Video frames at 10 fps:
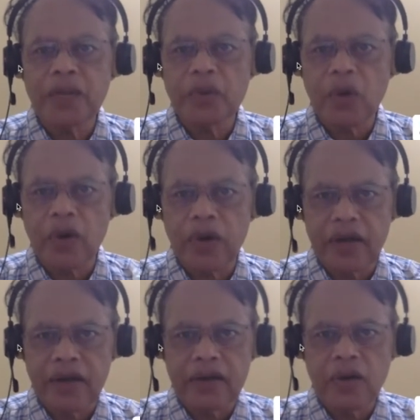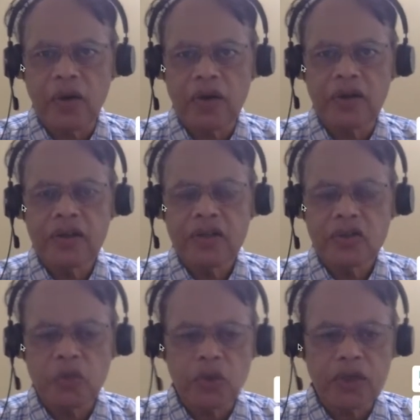cornea, not
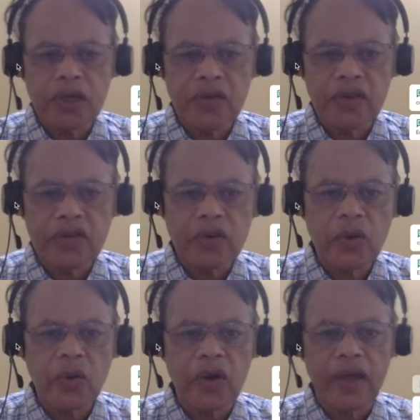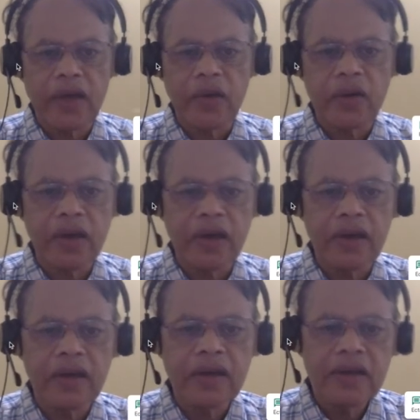smooth curve. It is a cone like. Okay,
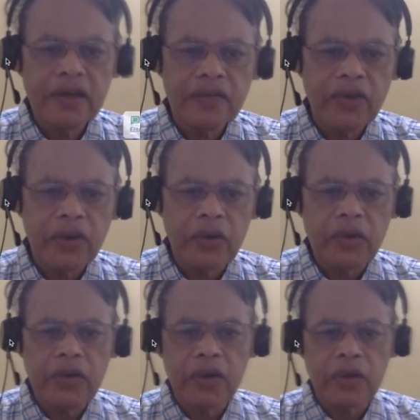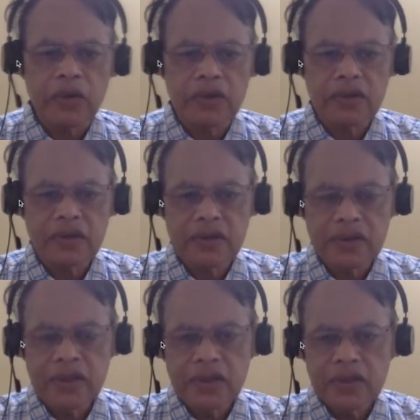very good, very good.
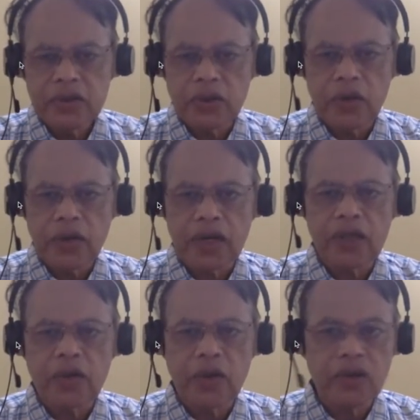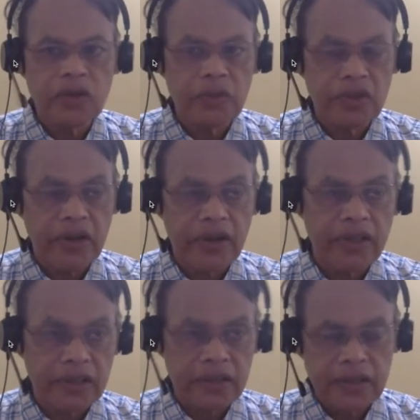So keratoconus is a
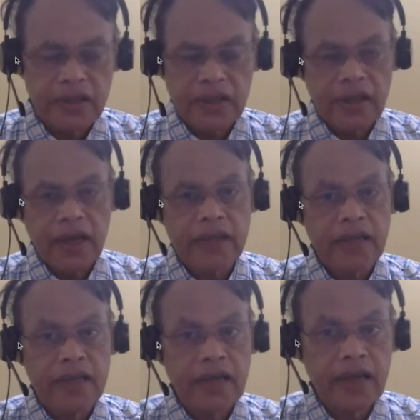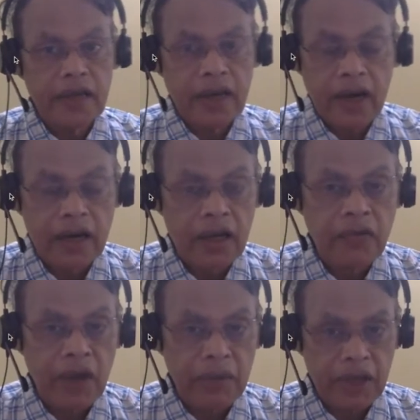presentation, and that can run in
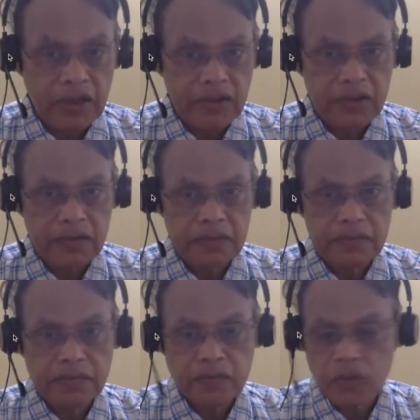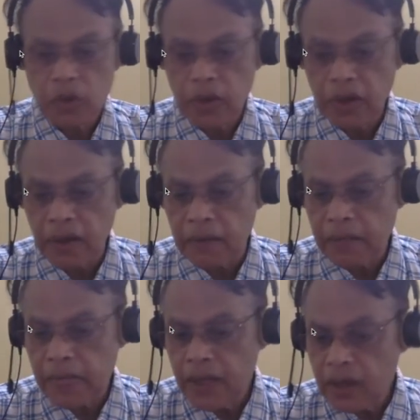families. Okay,
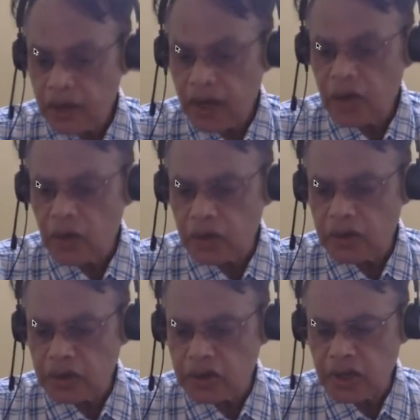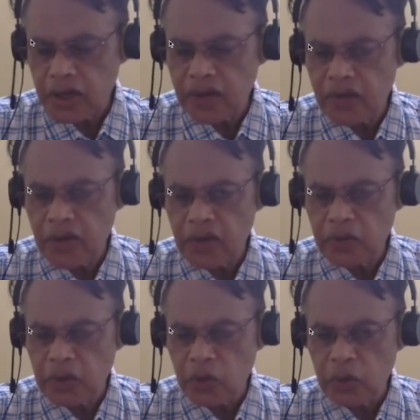carry on the history. We
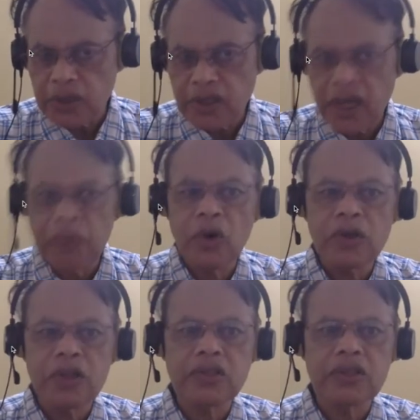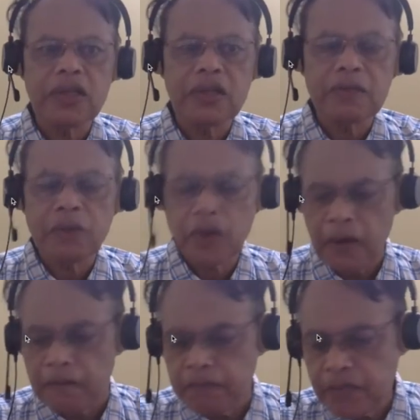spent too much time on the history.
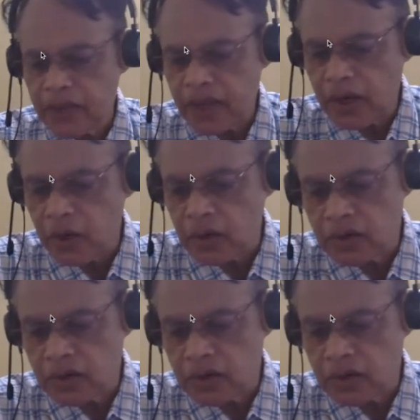Okay, carry on.